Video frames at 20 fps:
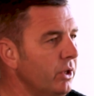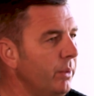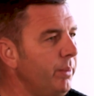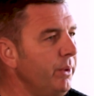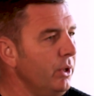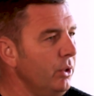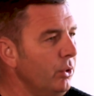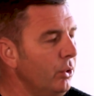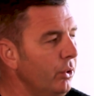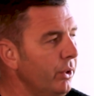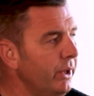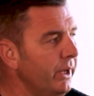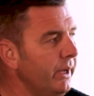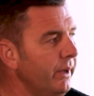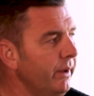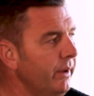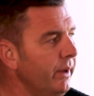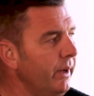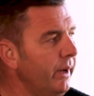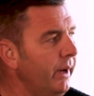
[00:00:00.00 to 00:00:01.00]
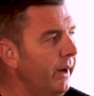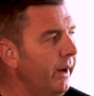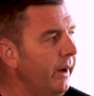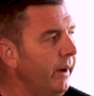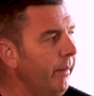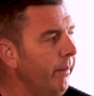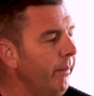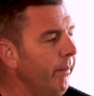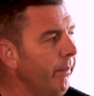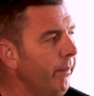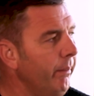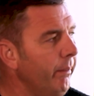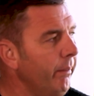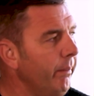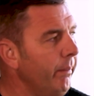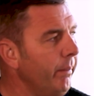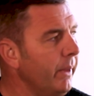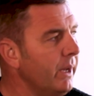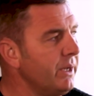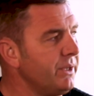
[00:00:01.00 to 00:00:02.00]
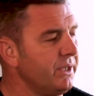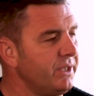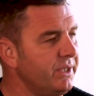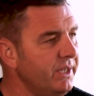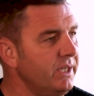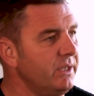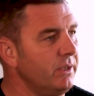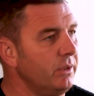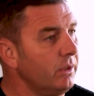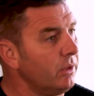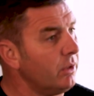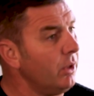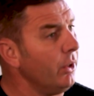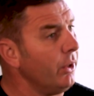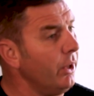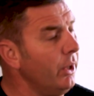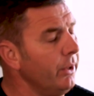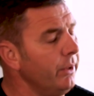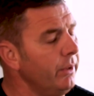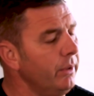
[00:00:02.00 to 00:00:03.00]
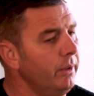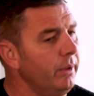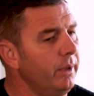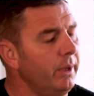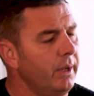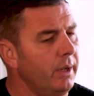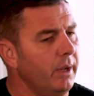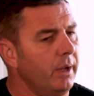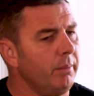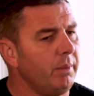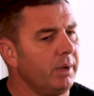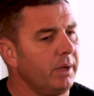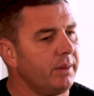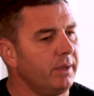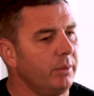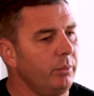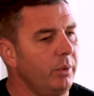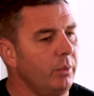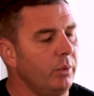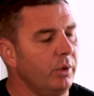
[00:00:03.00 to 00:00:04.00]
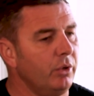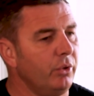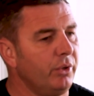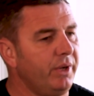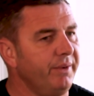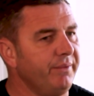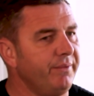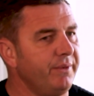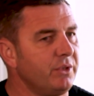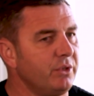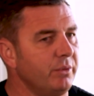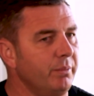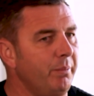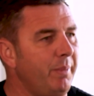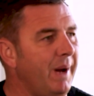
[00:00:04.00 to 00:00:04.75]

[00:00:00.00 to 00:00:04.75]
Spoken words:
top of the order as the season had gone on, and I think we were looking for some